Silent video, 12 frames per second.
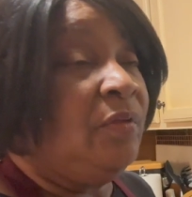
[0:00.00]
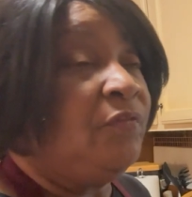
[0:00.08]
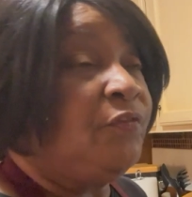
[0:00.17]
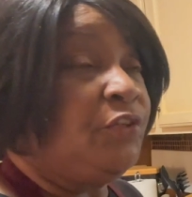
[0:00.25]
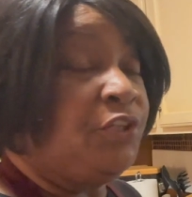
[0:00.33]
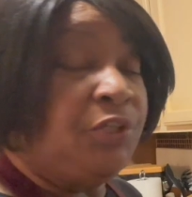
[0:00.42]

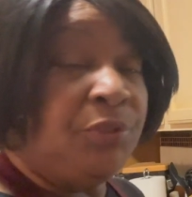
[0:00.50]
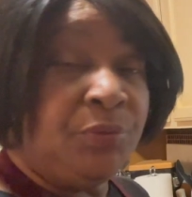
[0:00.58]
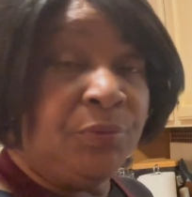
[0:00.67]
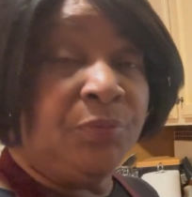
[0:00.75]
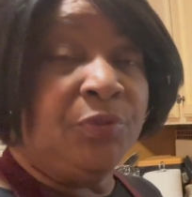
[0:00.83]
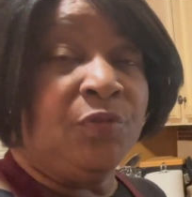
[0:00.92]
For
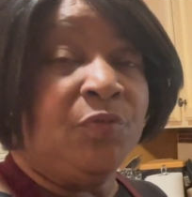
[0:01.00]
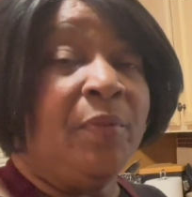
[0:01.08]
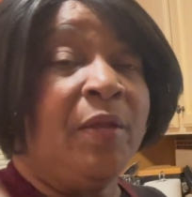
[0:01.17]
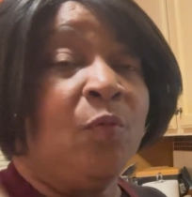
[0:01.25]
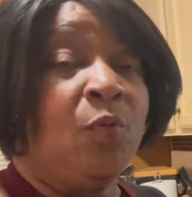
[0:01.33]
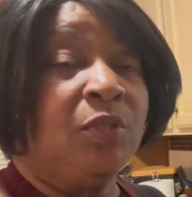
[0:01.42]
you, you
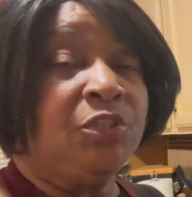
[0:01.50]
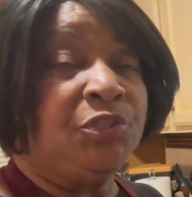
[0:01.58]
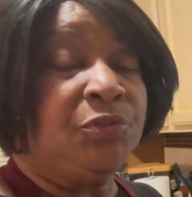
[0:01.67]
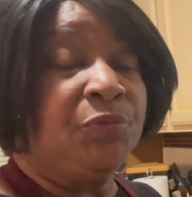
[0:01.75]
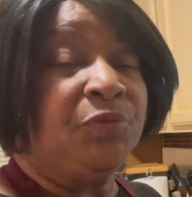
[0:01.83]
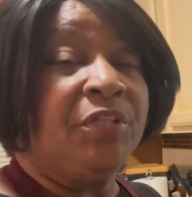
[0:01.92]
may want
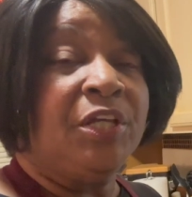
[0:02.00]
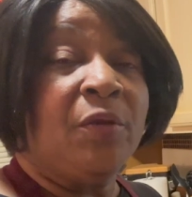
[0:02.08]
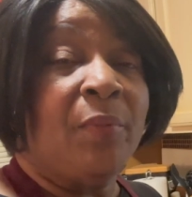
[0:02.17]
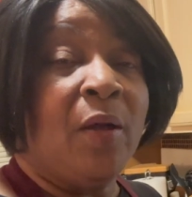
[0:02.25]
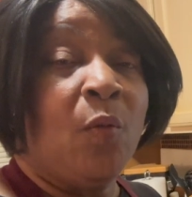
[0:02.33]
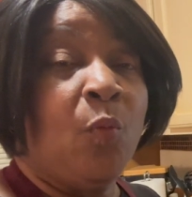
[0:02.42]
to think
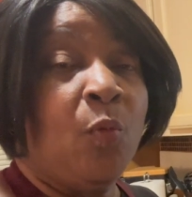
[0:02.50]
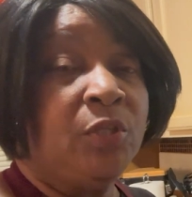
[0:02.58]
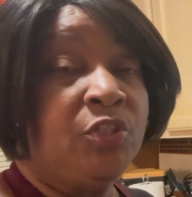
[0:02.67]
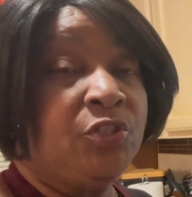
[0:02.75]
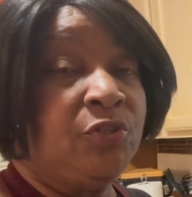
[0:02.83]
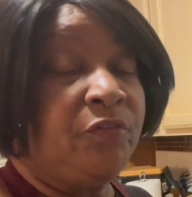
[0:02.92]
about
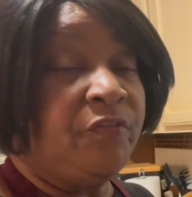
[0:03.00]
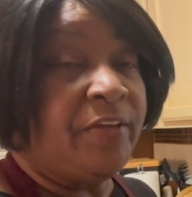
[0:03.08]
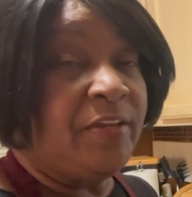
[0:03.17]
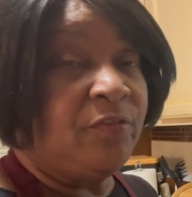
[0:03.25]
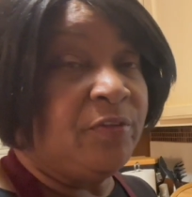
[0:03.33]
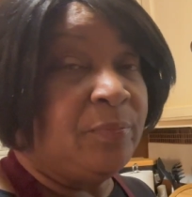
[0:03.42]
what's your
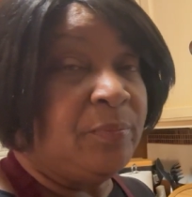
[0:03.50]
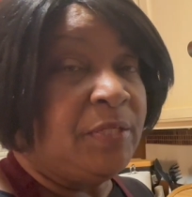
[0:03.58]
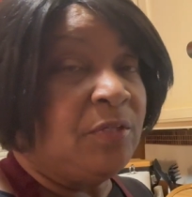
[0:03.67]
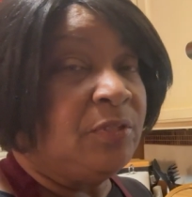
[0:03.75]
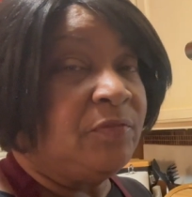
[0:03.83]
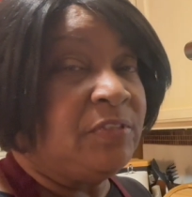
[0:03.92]
favorite
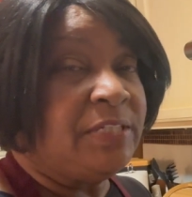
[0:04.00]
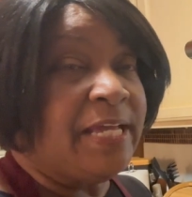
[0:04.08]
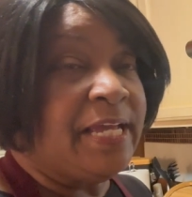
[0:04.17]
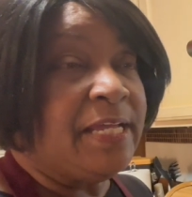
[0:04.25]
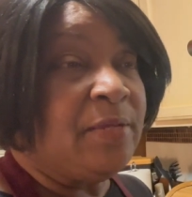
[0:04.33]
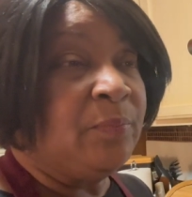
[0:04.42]
meal of the
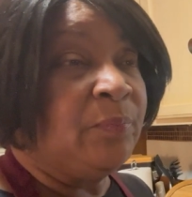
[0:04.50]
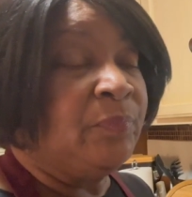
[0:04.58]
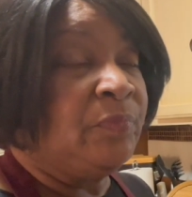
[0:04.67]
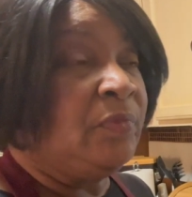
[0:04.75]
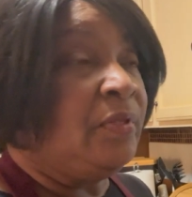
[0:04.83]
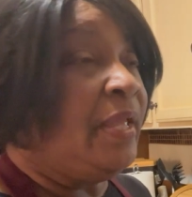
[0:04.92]
day
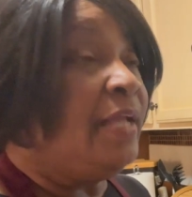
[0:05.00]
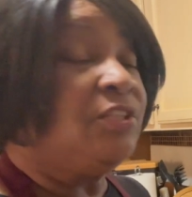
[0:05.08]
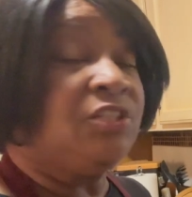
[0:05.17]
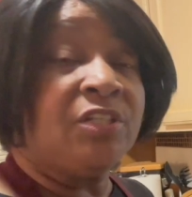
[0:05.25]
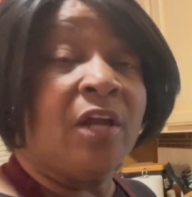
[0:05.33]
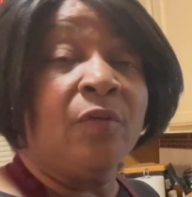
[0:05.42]
and
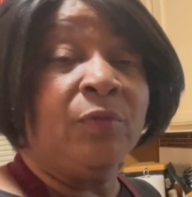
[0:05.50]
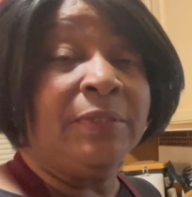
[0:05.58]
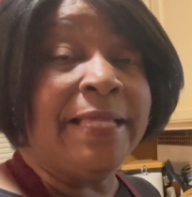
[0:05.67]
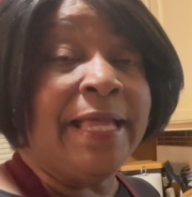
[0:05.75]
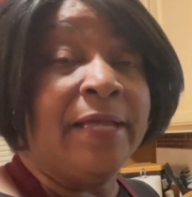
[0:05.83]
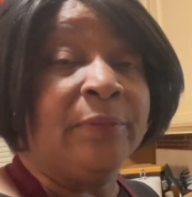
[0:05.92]
start with
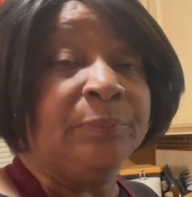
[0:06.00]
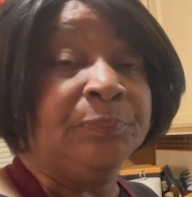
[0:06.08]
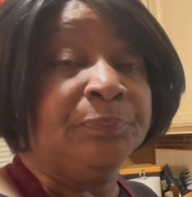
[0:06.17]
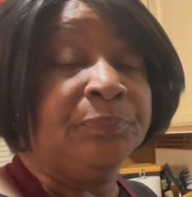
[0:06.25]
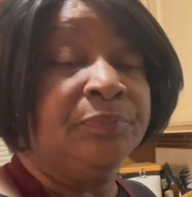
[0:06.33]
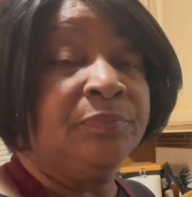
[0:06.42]
that.
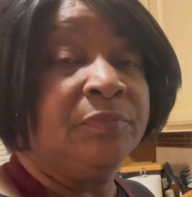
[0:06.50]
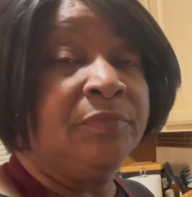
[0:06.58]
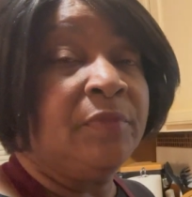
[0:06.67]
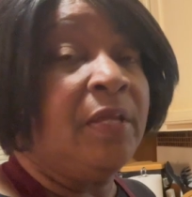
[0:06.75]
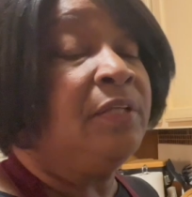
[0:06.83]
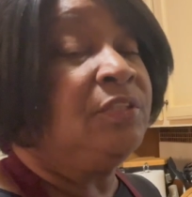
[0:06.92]

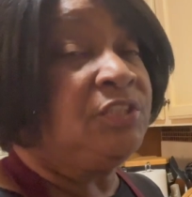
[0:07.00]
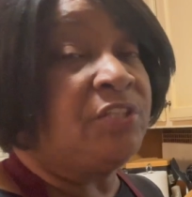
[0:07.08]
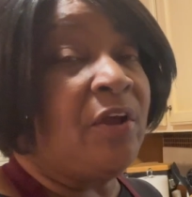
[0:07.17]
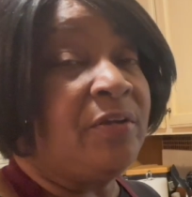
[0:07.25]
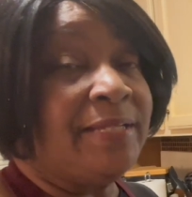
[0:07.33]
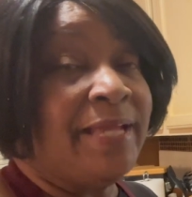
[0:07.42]

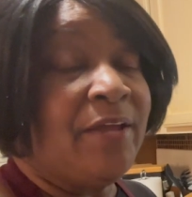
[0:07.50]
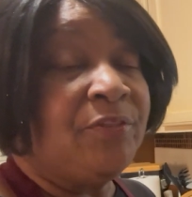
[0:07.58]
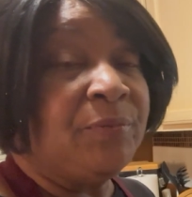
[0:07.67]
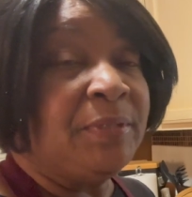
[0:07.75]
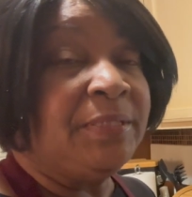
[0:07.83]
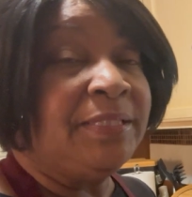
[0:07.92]
Start
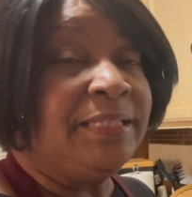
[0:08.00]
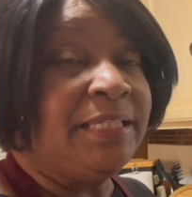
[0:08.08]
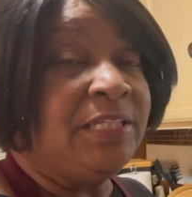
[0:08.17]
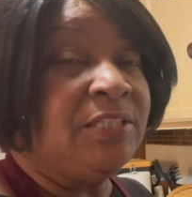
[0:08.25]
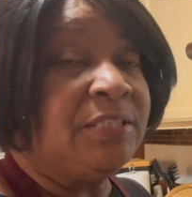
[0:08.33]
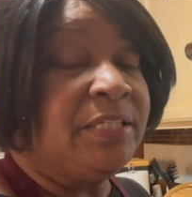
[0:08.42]
gathering the
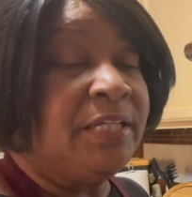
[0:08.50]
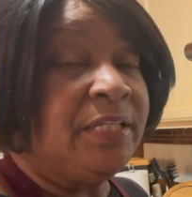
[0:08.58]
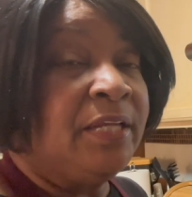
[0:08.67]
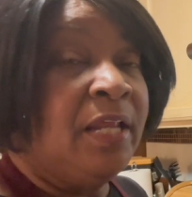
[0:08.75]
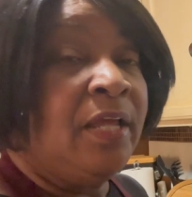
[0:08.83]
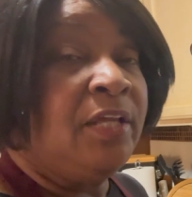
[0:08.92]
things that
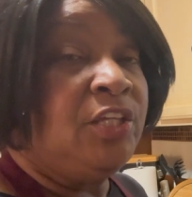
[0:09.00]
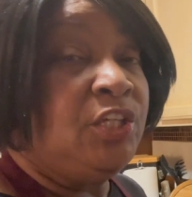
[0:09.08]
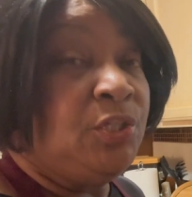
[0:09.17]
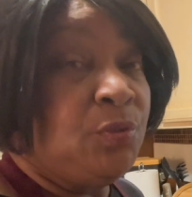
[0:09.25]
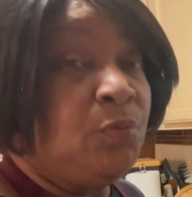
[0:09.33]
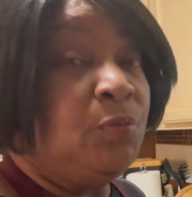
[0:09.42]

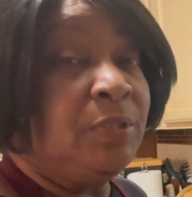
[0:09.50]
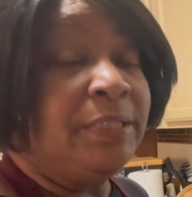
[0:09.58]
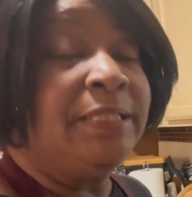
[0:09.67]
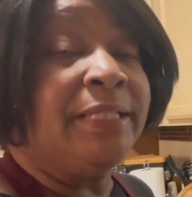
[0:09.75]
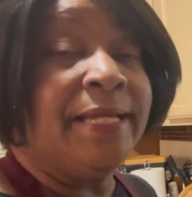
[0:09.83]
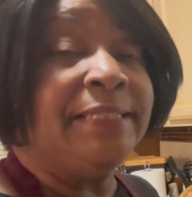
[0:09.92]
you really
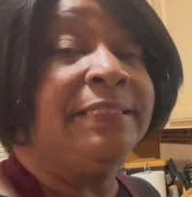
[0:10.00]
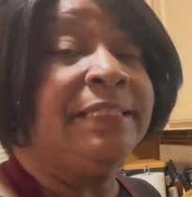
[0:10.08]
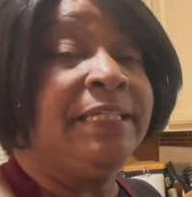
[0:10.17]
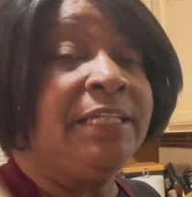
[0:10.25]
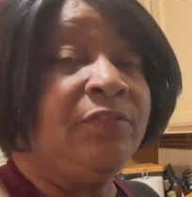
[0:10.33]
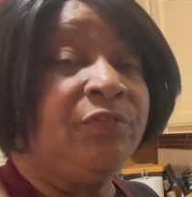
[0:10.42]
like to
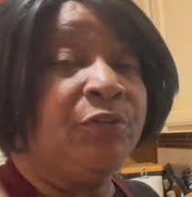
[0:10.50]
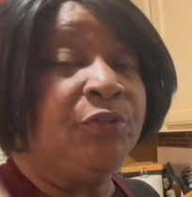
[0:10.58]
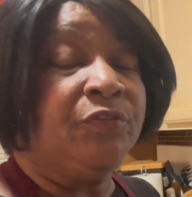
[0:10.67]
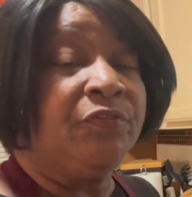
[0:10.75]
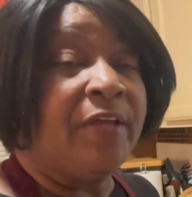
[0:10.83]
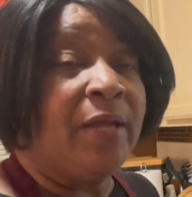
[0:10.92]
eat for
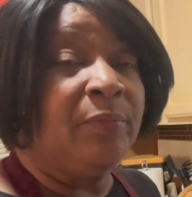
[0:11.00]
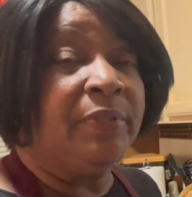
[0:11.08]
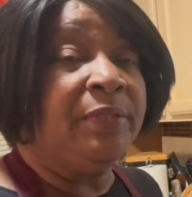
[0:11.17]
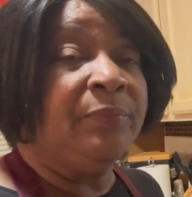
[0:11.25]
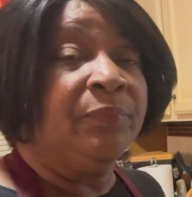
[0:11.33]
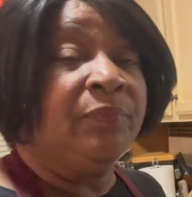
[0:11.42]
your family
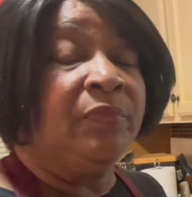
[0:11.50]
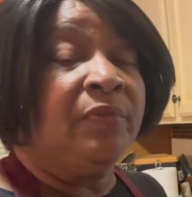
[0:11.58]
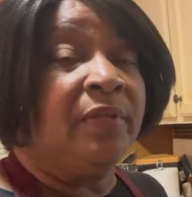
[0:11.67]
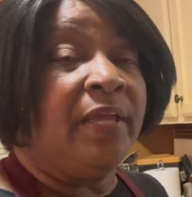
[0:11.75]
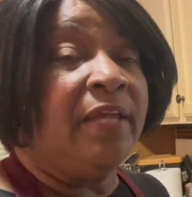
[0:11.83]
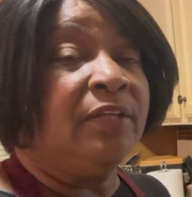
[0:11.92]

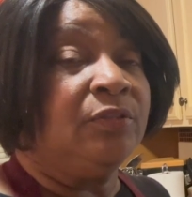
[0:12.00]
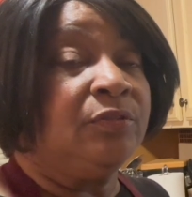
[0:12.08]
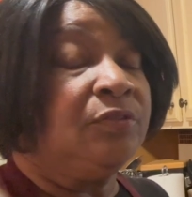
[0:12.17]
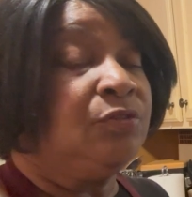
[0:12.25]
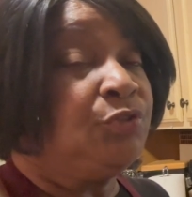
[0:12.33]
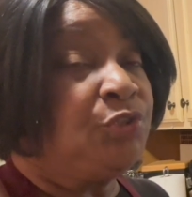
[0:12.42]
and
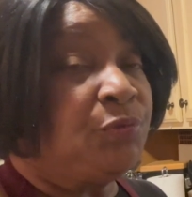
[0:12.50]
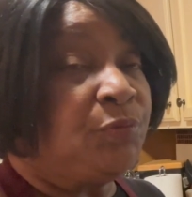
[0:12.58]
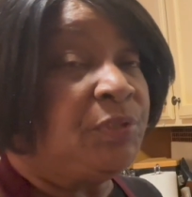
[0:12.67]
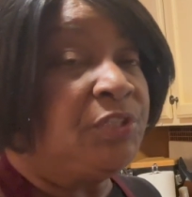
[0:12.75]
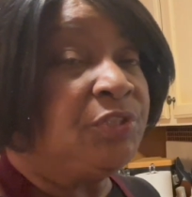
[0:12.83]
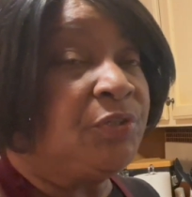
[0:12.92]
do your
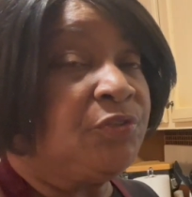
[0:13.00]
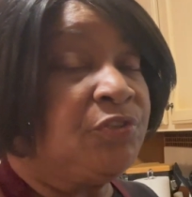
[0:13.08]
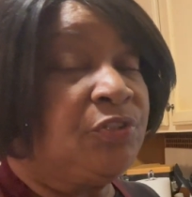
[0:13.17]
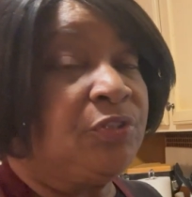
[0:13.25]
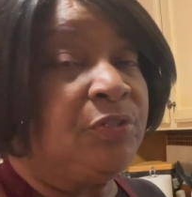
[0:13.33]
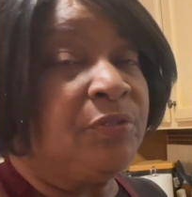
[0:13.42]
research
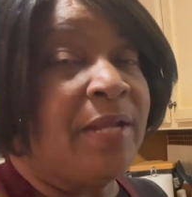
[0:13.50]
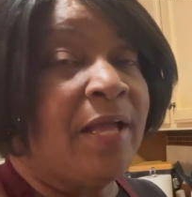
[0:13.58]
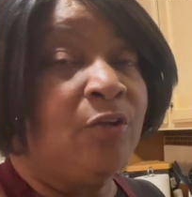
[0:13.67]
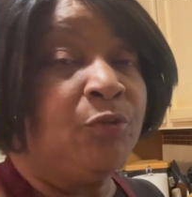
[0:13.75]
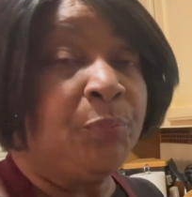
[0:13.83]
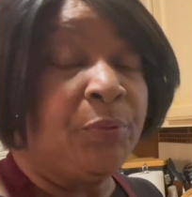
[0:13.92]
to learn
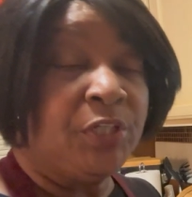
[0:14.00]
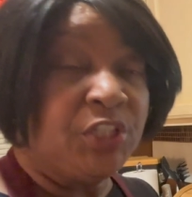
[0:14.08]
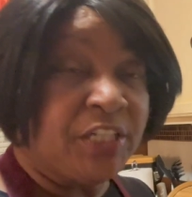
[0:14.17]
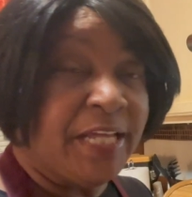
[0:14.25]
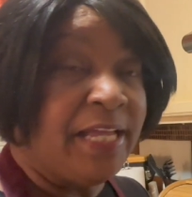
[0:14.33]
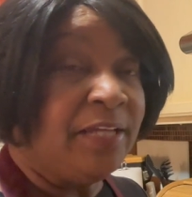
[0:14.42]
how to
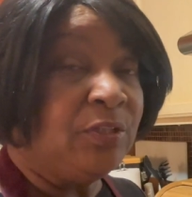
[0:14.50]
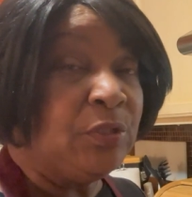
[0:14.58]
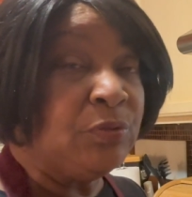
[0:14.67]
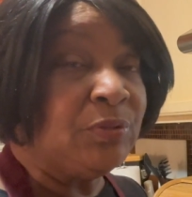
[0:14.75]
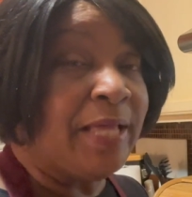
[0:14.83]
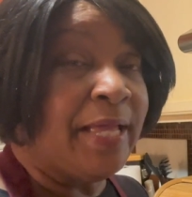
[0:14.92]
pressure can
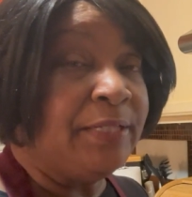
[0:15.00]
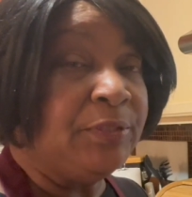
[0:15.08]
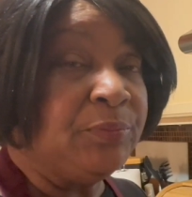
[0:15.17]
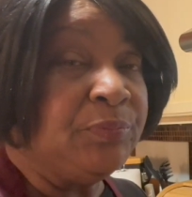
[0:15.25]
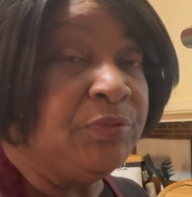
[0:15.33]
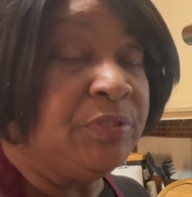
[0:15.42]
those
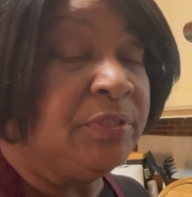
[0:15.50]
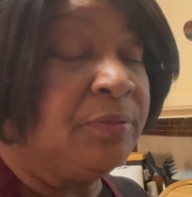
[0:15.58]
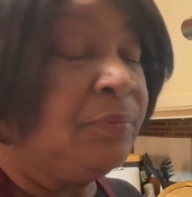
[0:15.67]
items